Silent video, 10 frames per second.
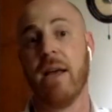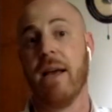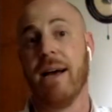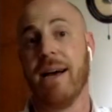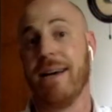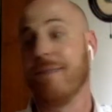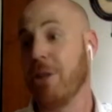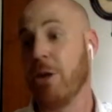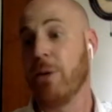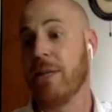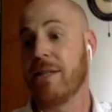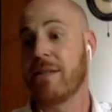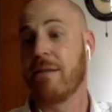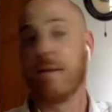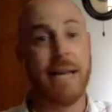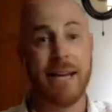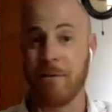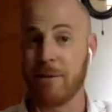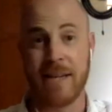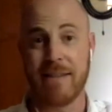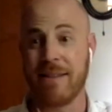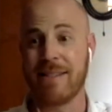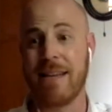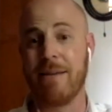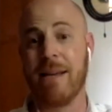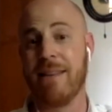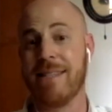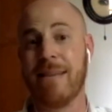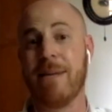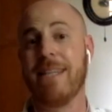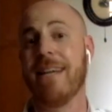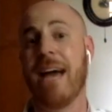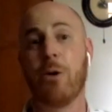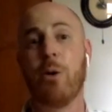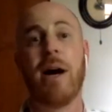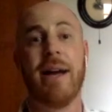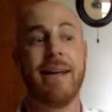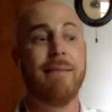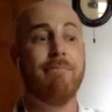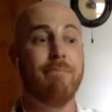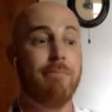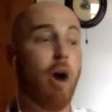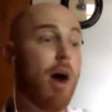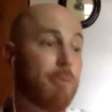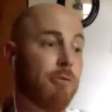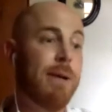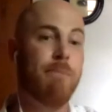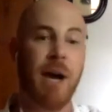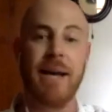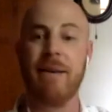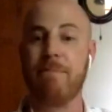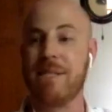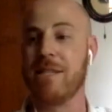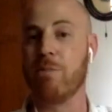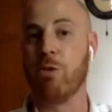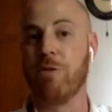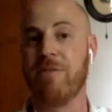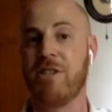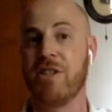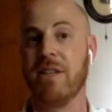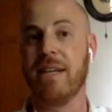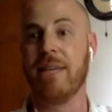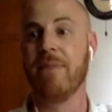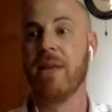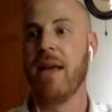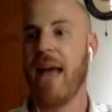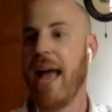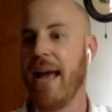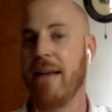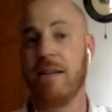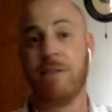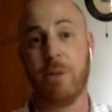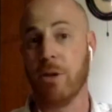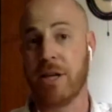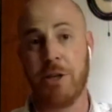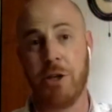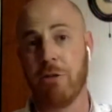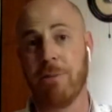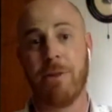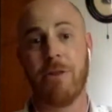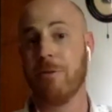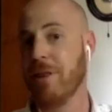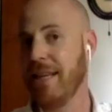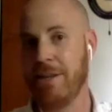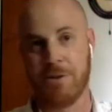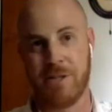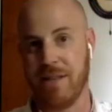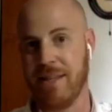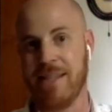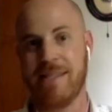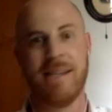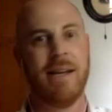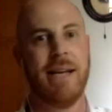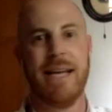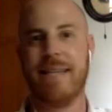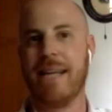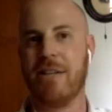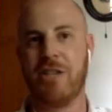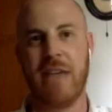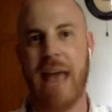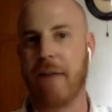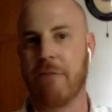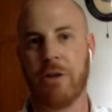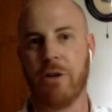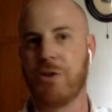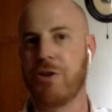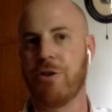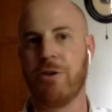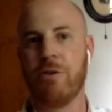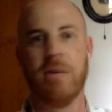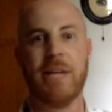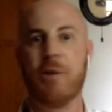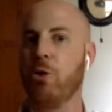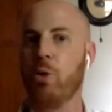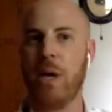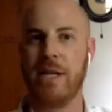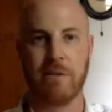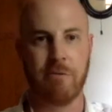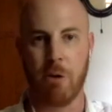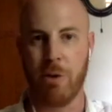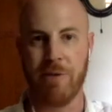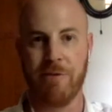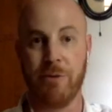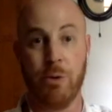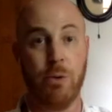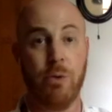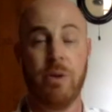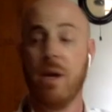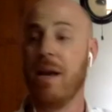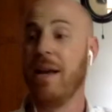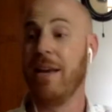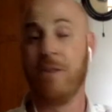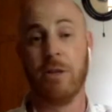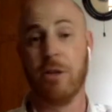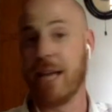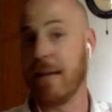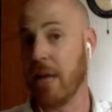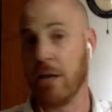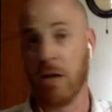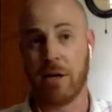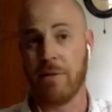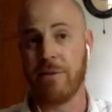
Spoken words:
It comes back to the same idea. How do I operate my business more efficiently? And if you look in Europe, they're leaders in this. Intelligent agriculture, new ways of growing food. If you look at a lot of